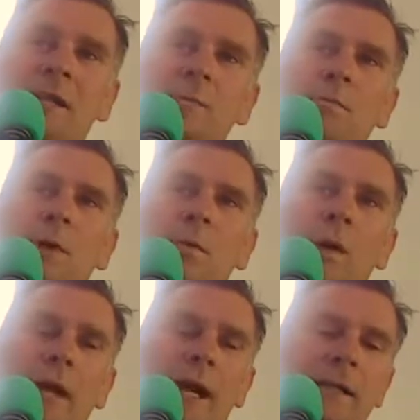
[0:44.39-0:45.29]
But what
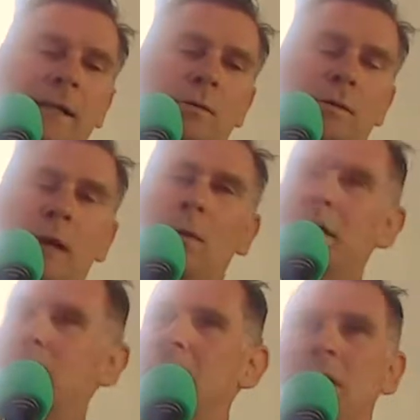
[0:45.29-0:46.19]
I did was I walked
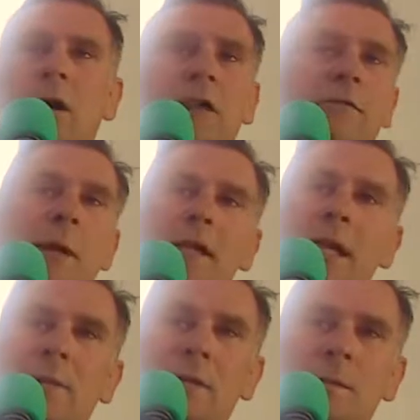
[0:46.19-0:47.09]
around to all of my
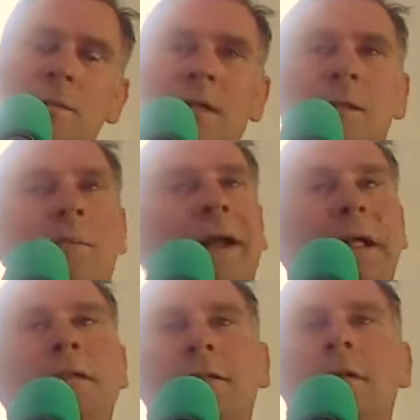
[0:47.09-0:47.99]
neighbors because my
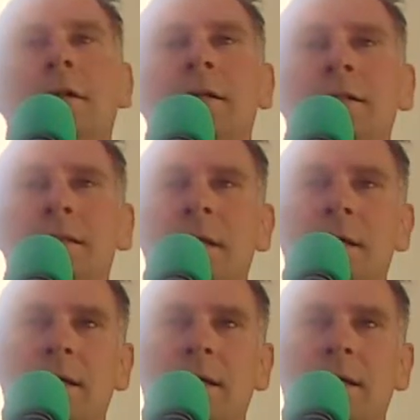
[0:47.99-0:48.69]
concern is